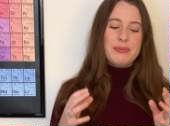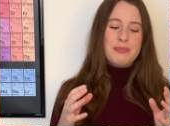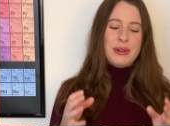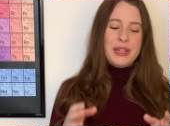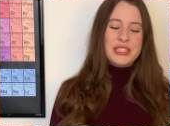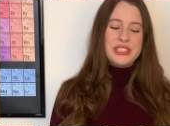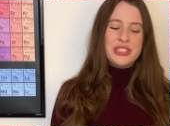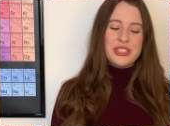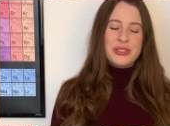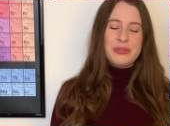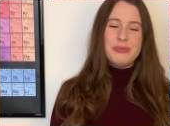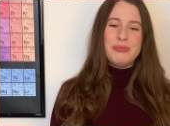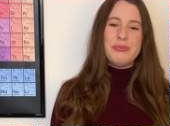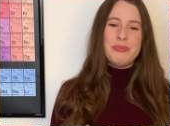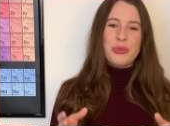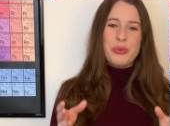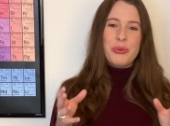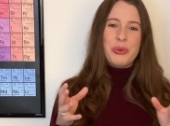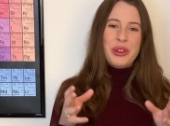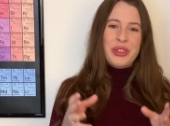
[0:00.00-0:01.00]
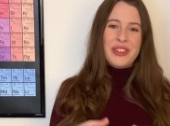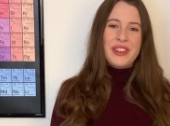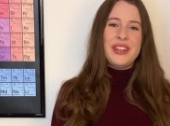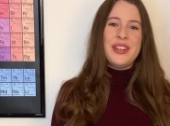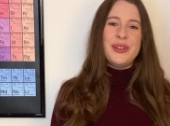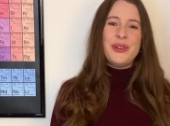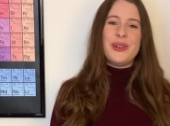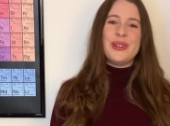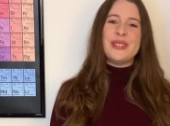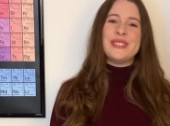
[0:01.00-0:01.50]
passion
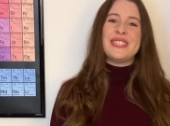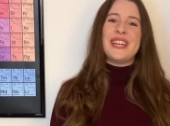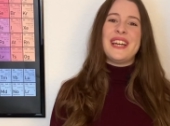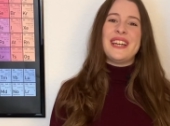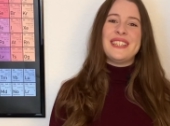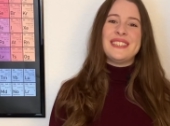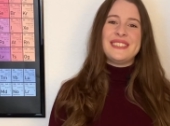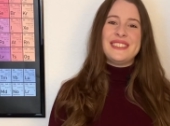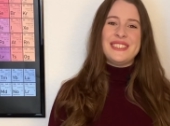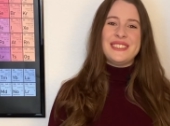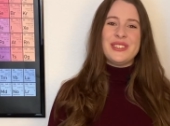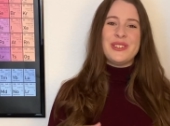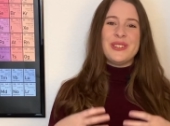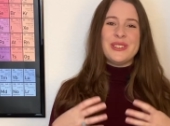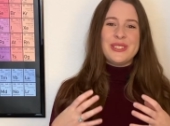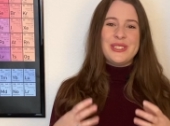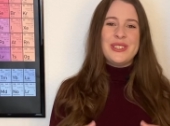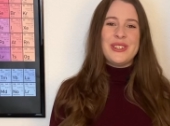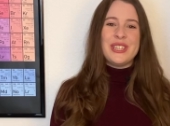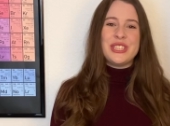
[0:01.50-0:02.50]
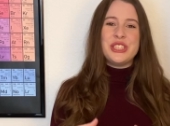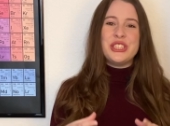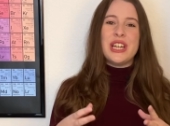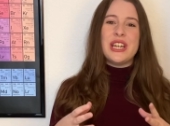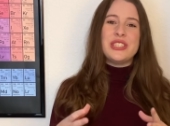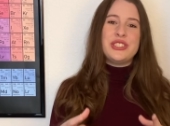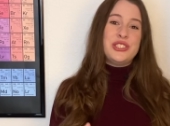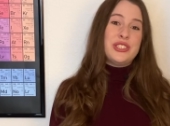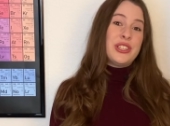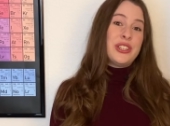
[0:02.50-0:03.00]
within neuroscience is also
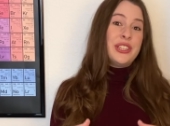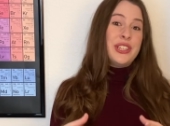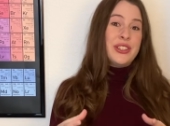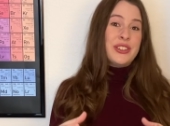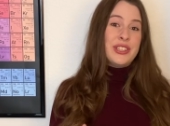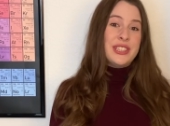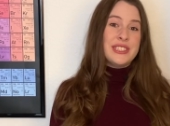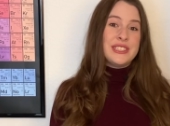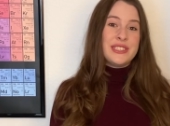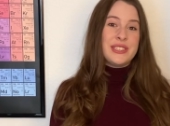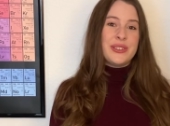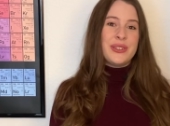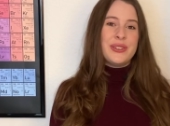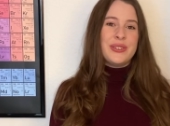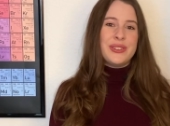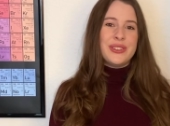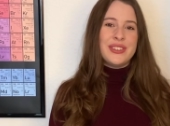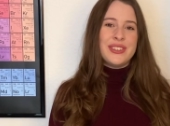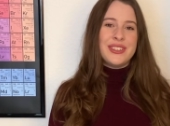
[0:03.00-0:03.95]
a journey on its own.